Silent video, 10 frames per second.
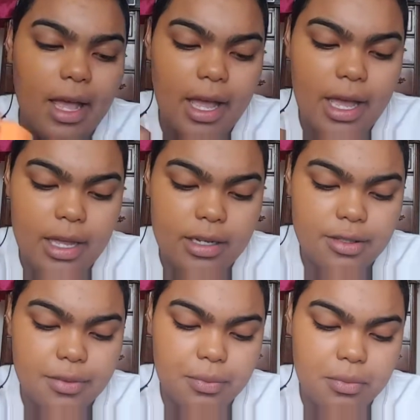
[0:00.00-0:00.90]

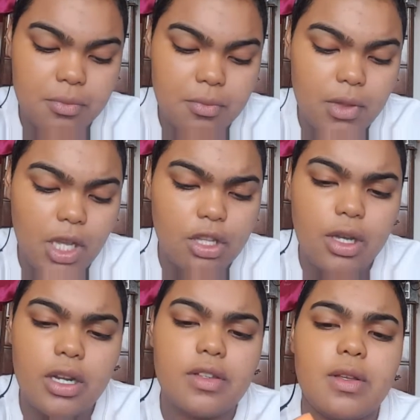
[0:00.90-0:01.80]
And you
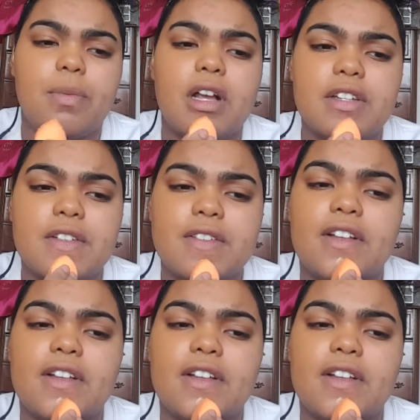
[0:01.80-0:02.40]
could use a brush for